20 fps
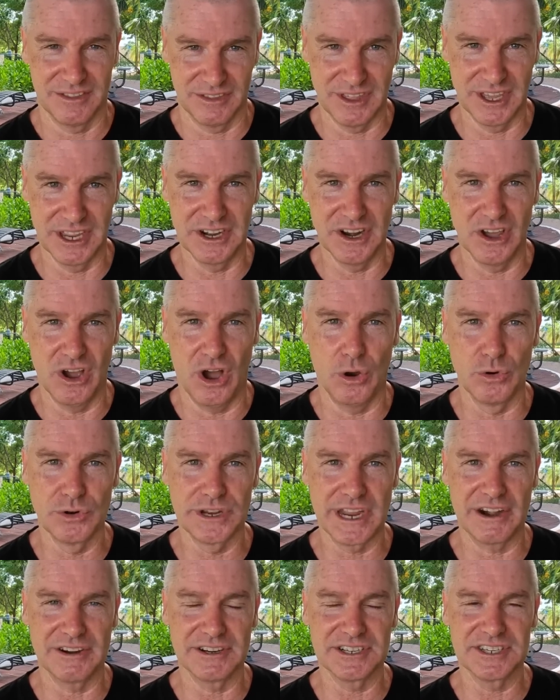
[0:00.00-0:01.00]
then I'll
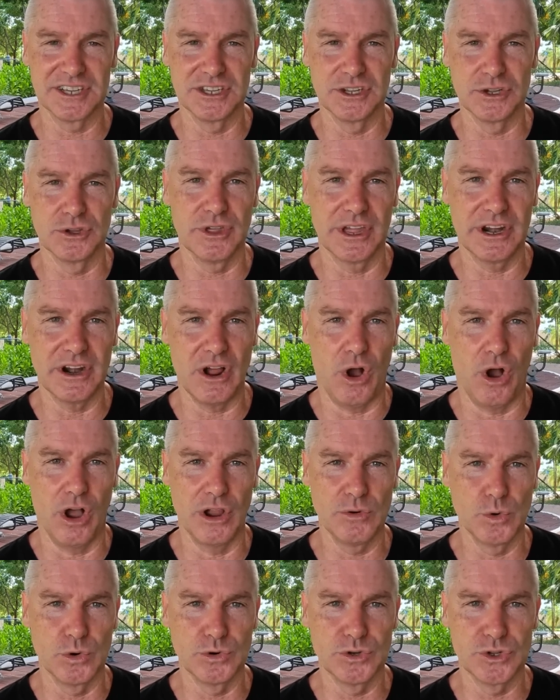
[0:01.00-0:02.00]
guarantee you that
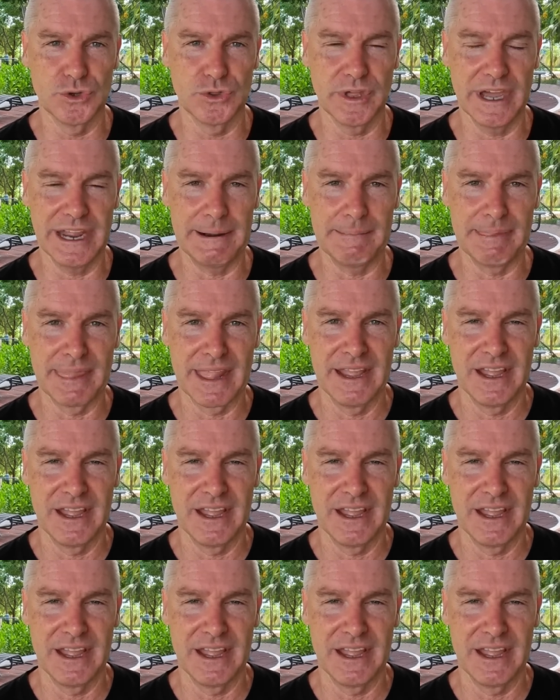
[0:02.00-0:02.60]
I will do that.